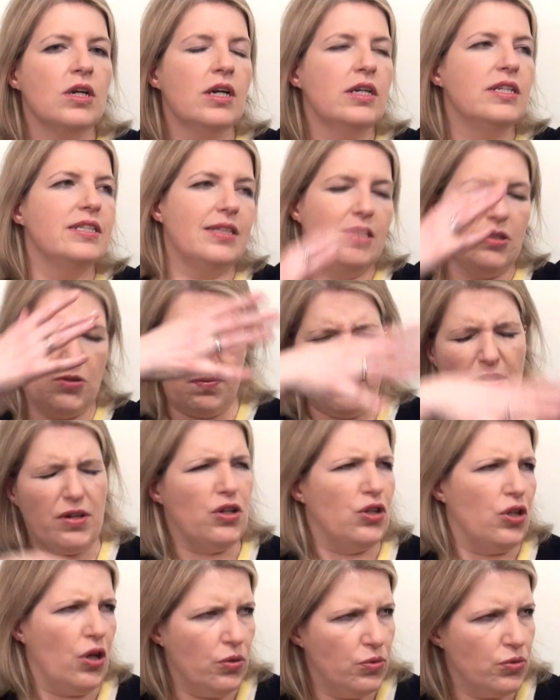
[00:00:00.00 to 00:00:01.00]
It's That's a very
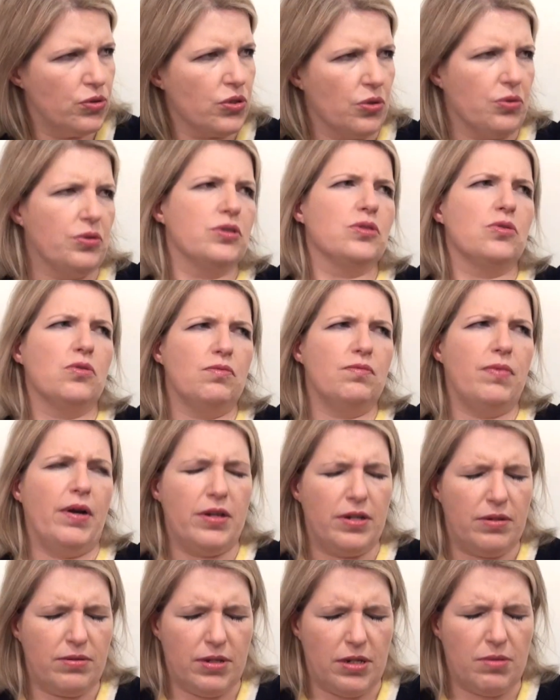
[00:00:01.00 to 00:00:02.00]
low song, it's got
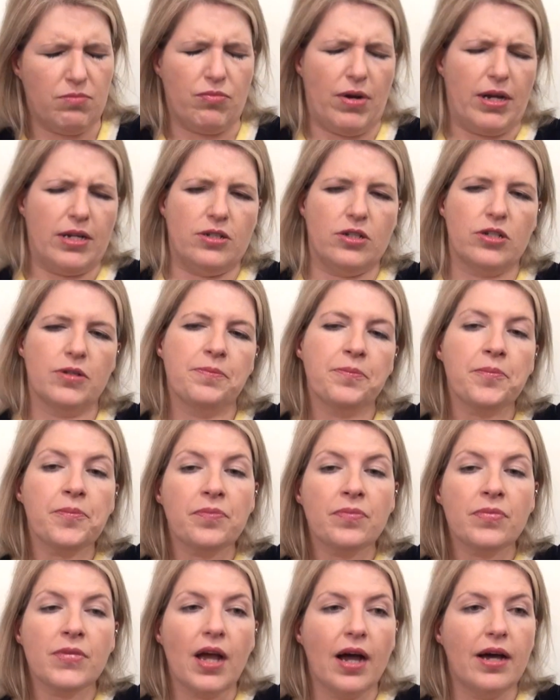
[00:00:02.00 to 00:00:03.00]
very deep range.
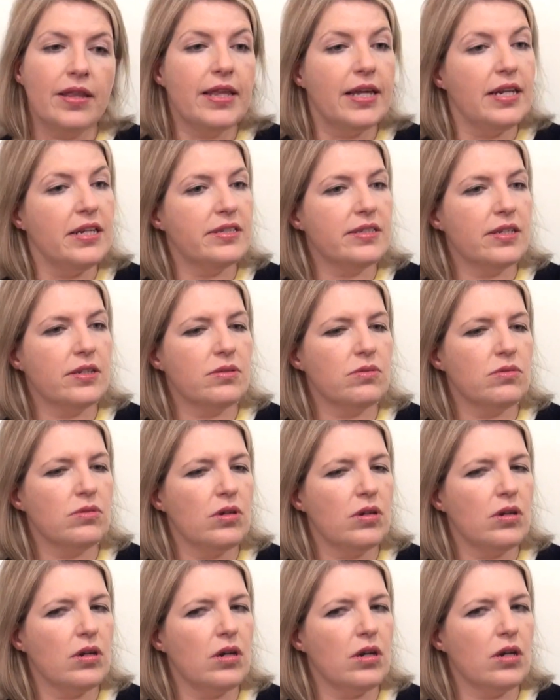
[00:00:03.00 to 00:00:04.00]
And then he said,
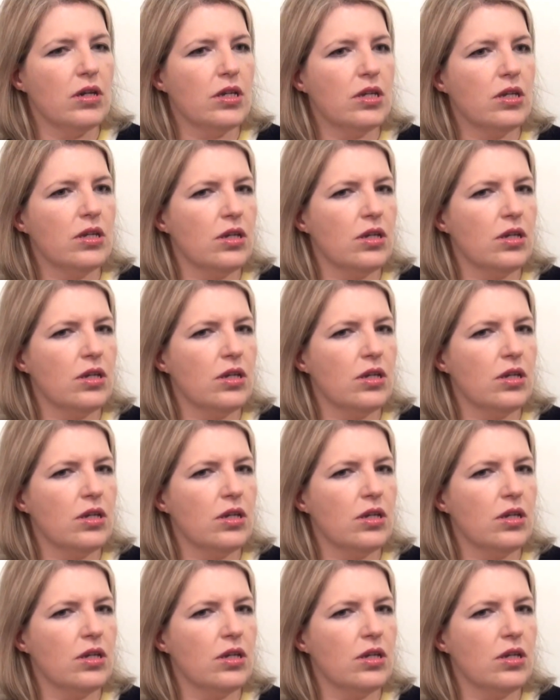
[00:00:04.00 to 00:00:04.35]
and